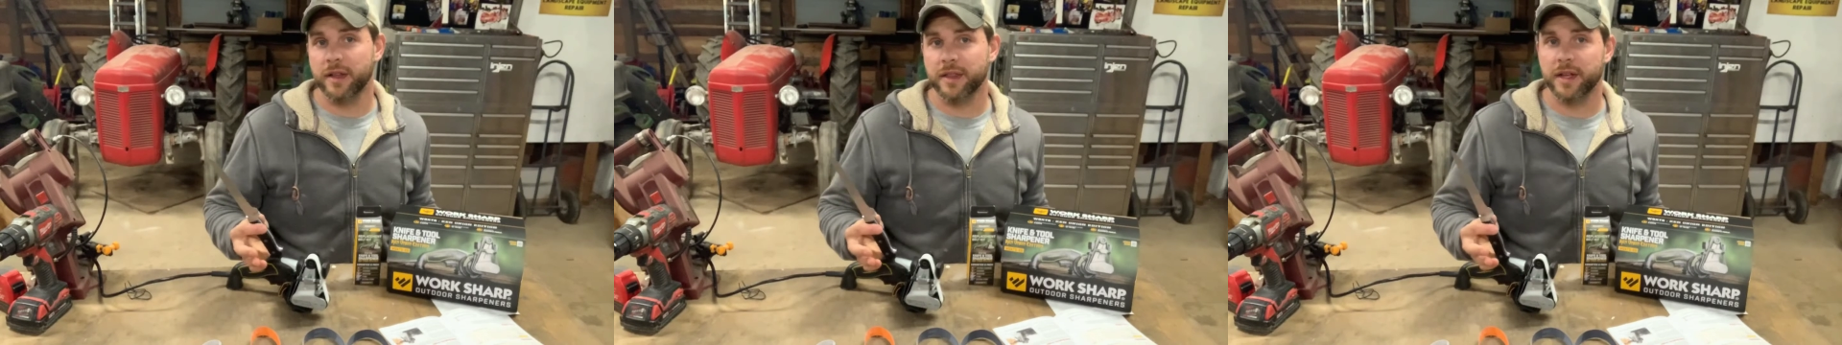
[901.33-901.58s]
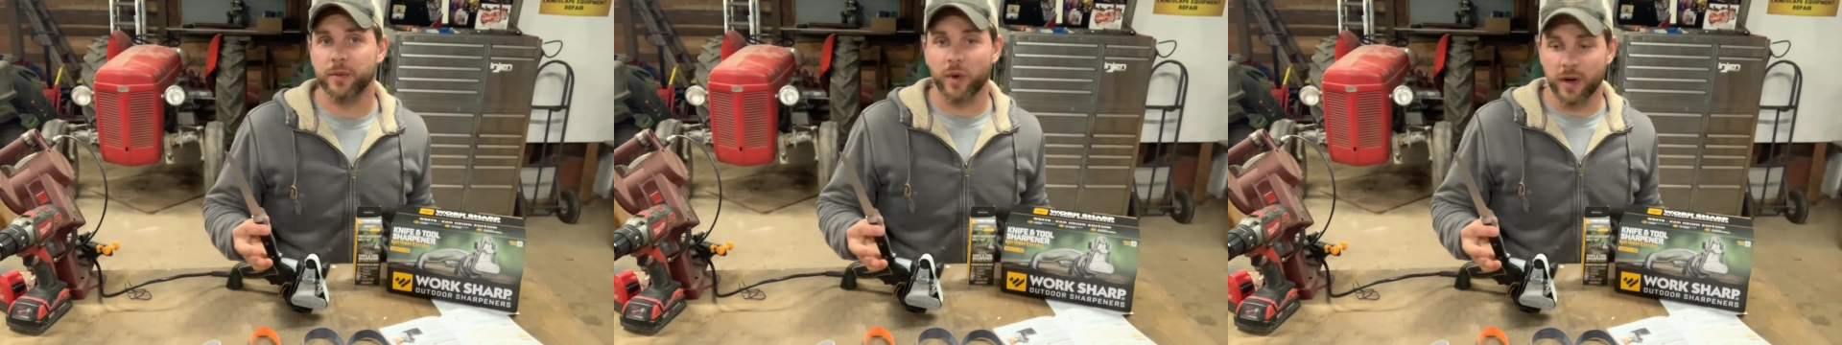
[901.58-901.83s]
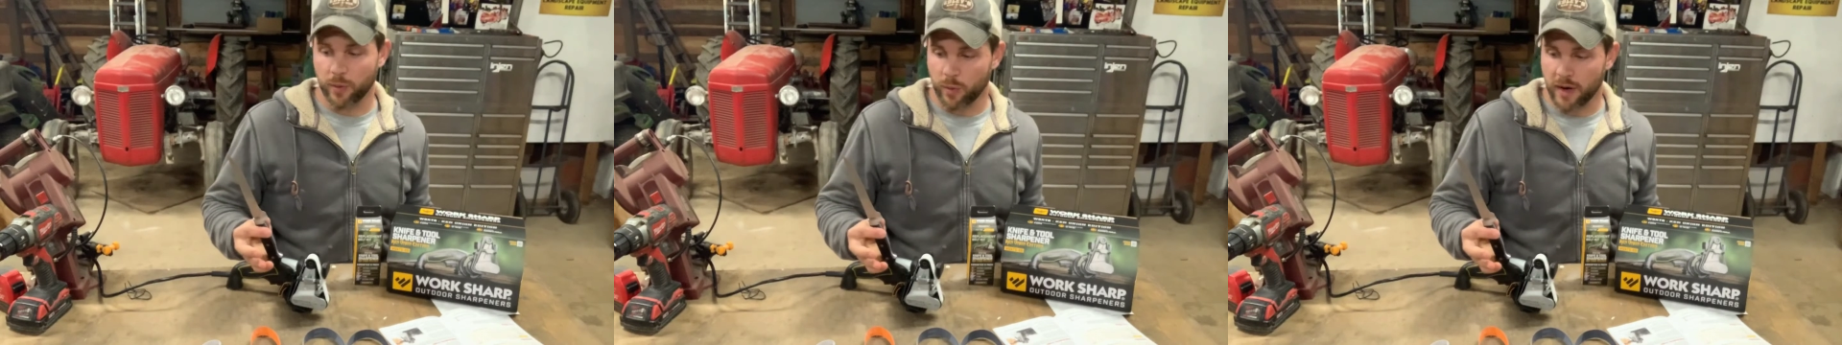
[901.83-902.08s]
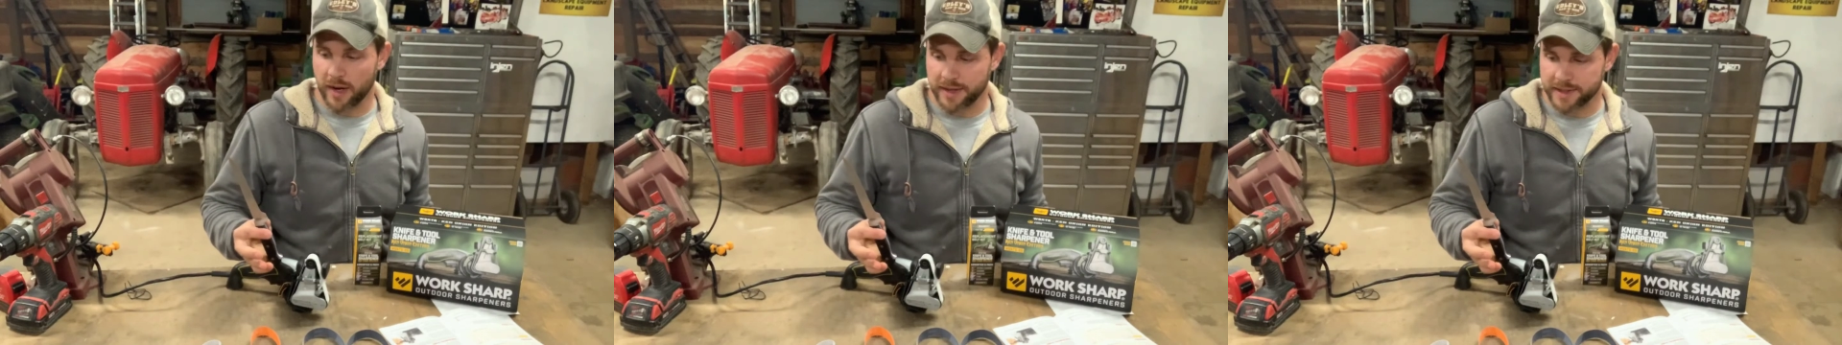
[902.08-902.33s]
than what it
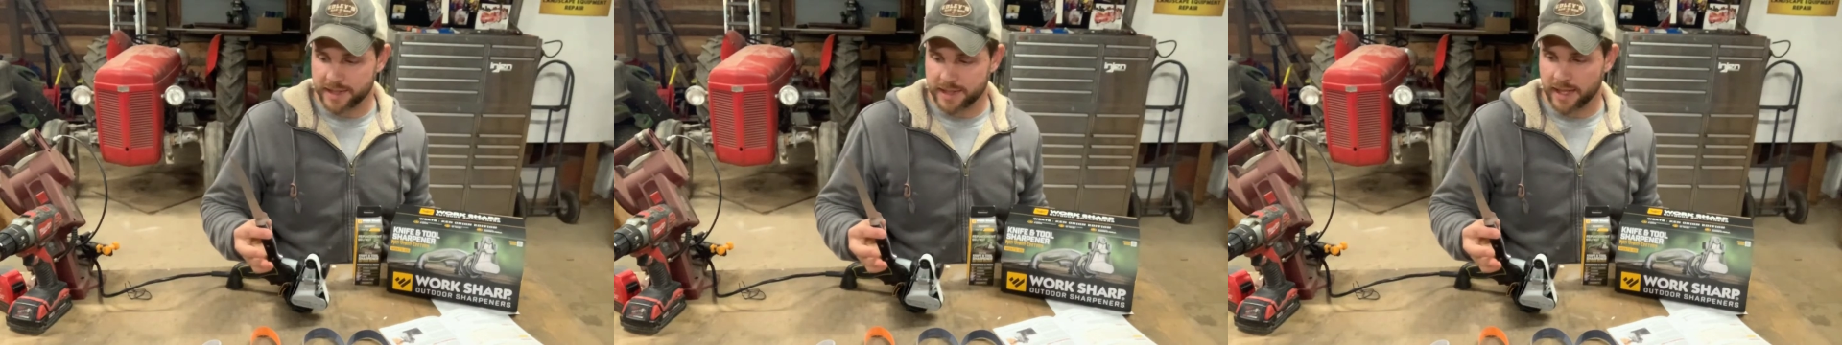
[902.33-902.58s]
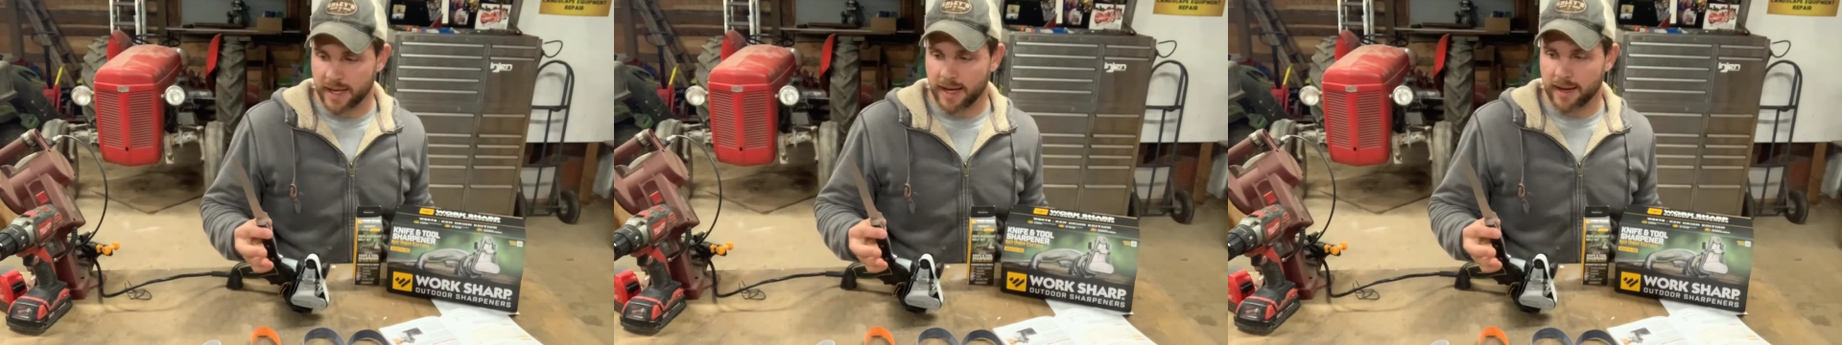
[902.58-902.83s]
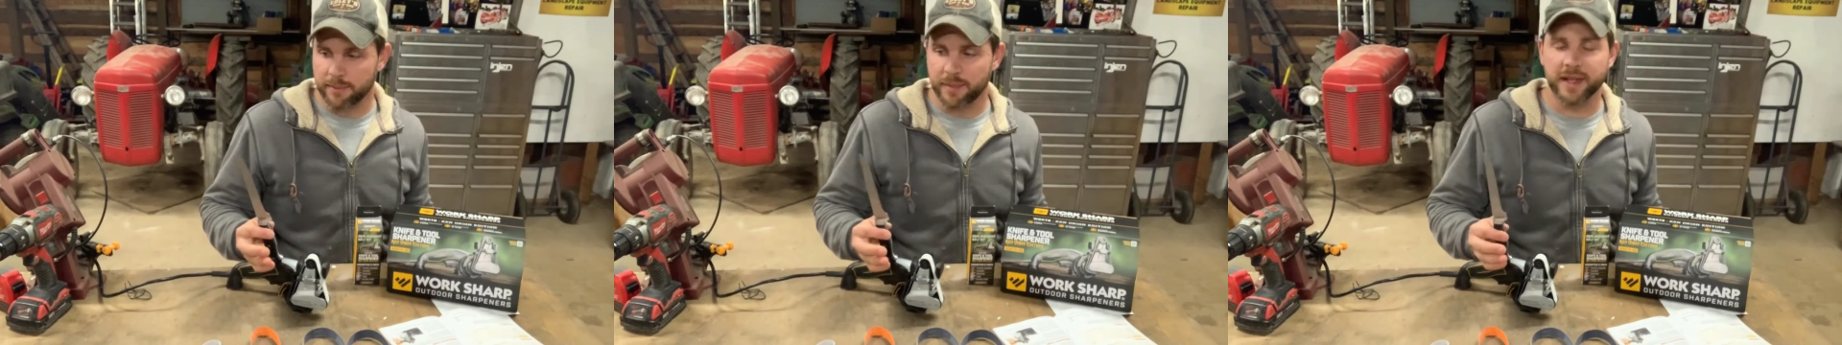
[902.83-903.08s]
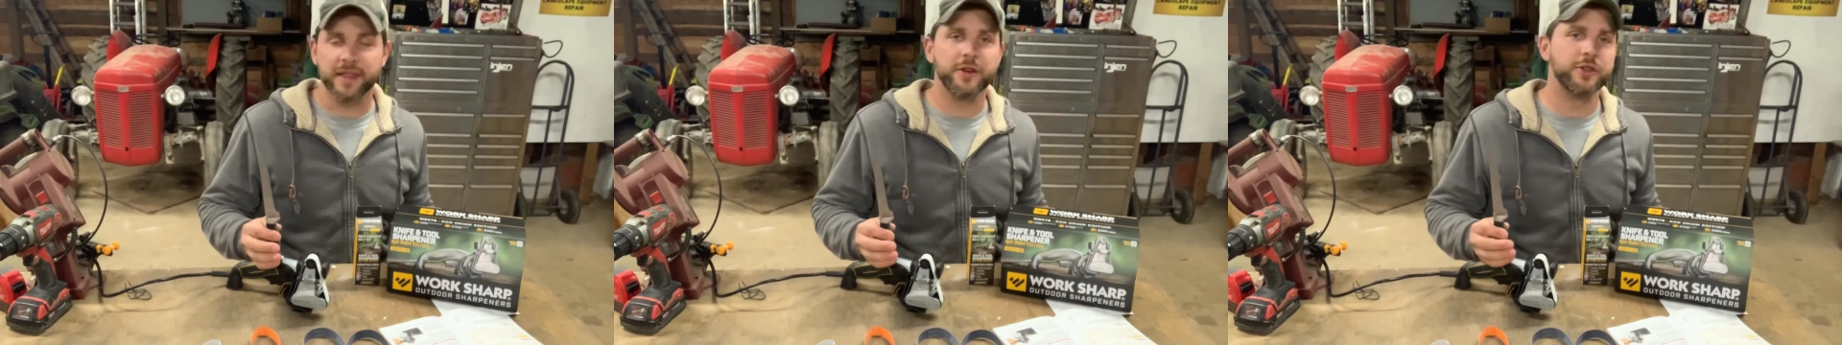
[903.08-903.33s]
was,
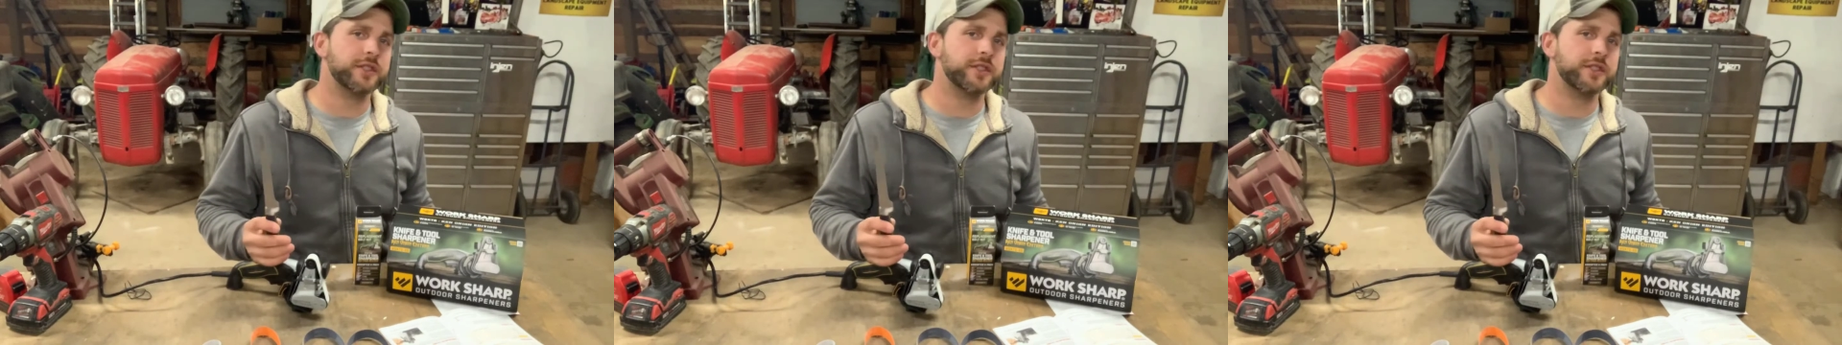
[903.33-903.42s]
but there's